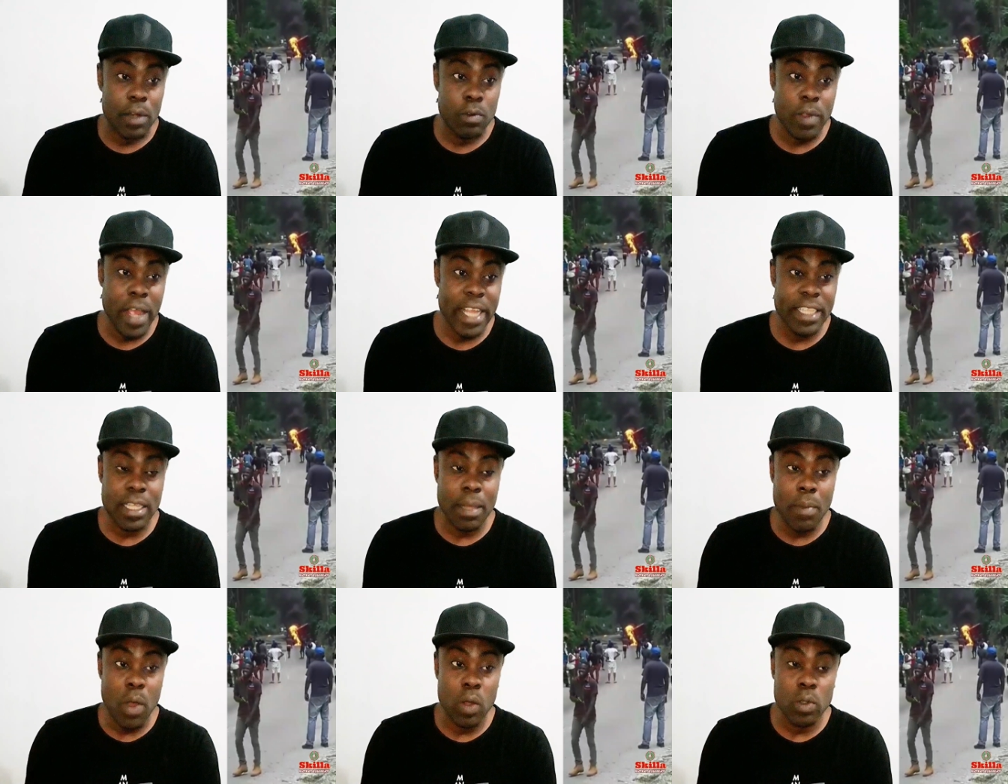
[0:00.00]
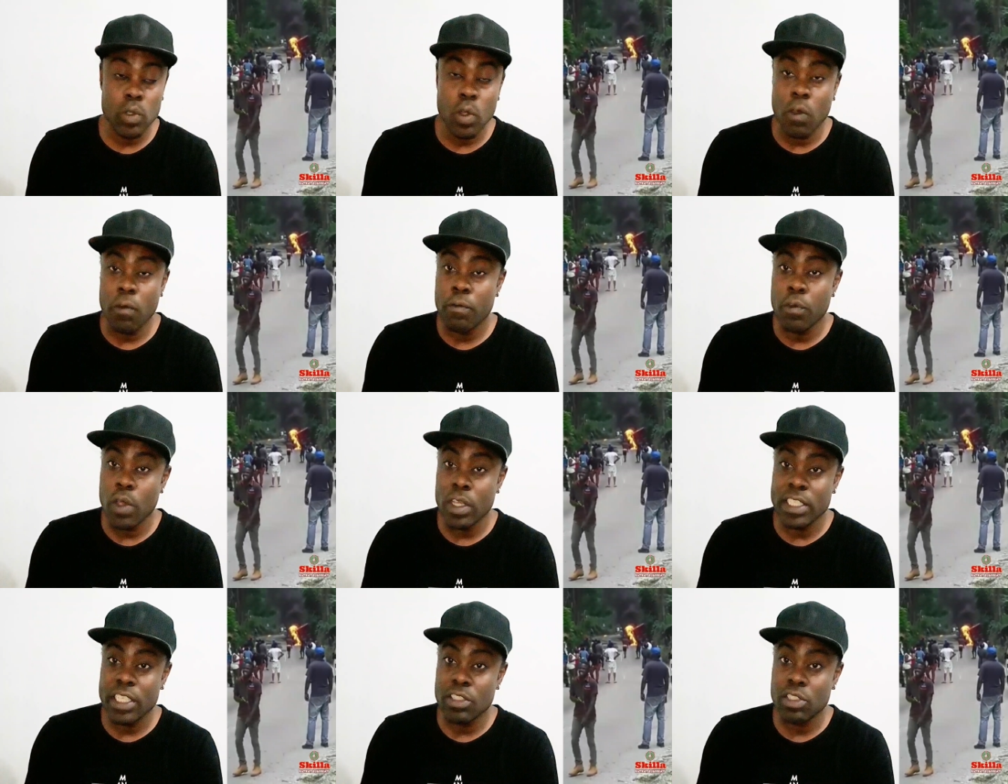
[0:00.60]
And right about now,
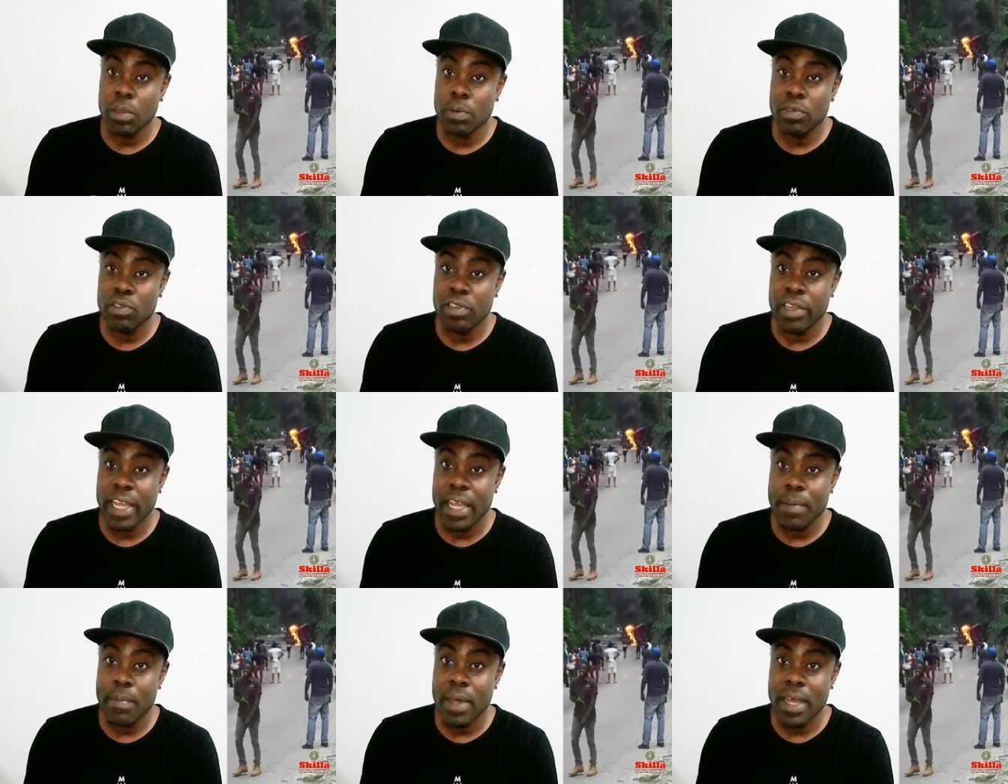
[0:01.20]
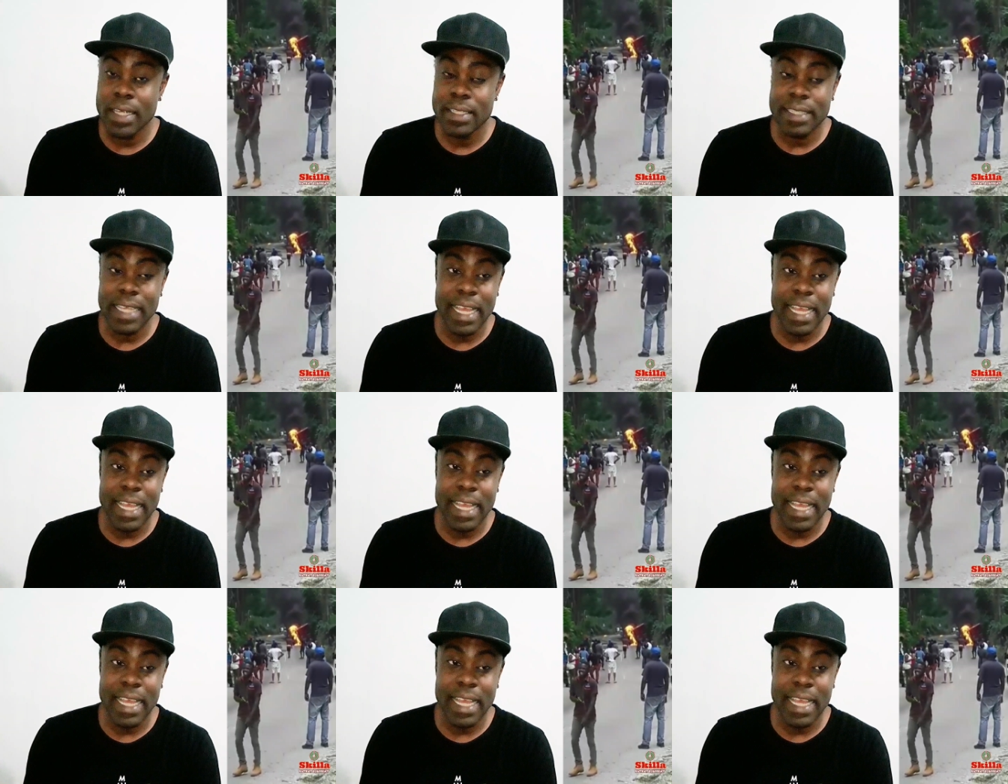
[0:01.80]
viewers and subscribers,